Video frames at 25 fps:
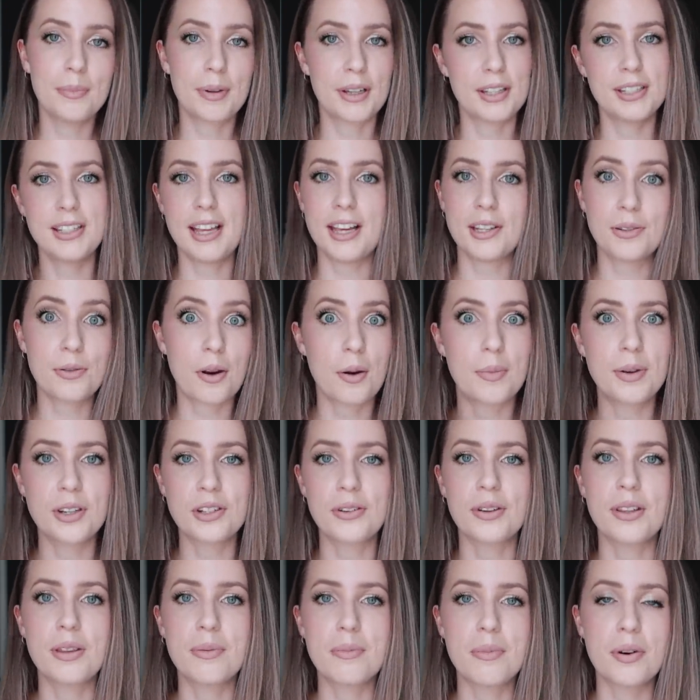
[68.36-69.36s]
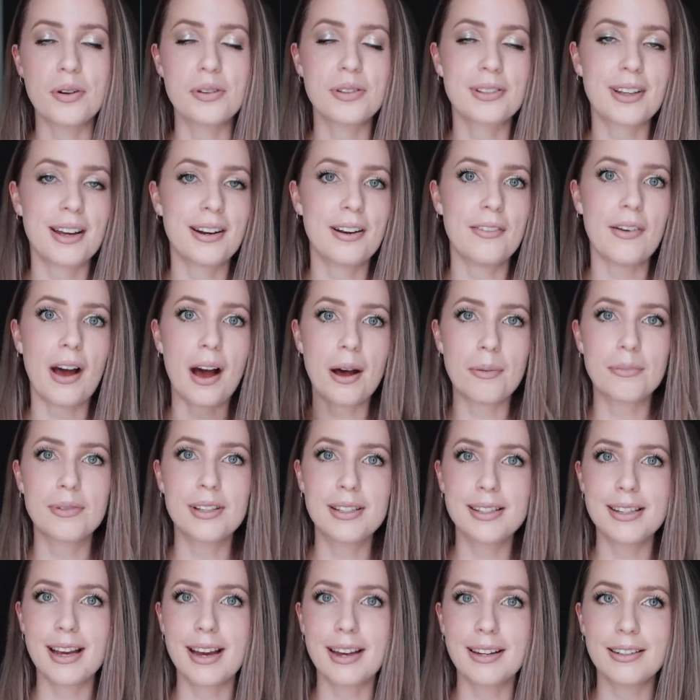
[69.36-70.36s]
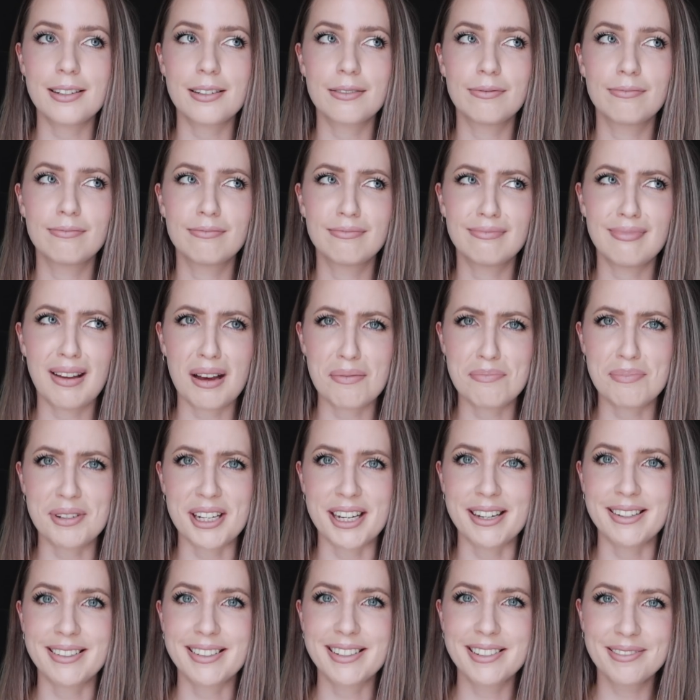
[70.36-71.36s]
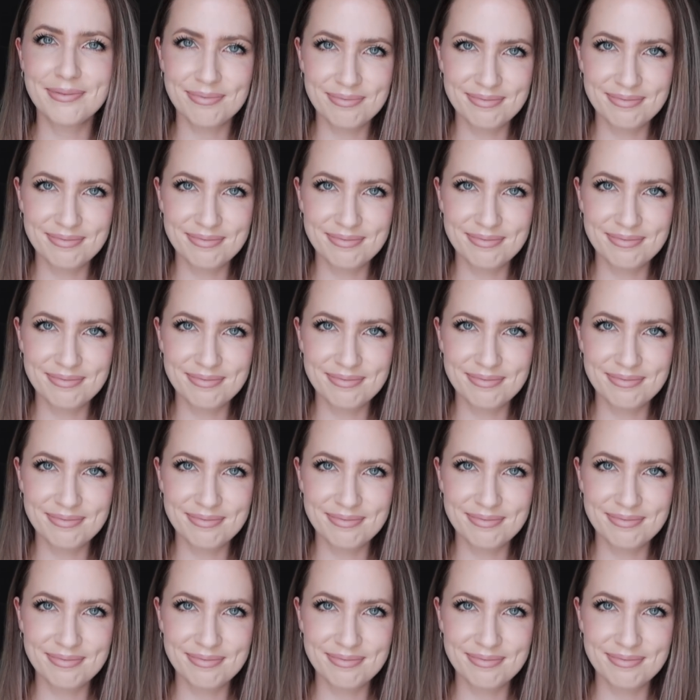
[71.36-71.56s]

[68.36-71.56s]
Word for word: because that's where I'll be doing the most kind of up to date updates.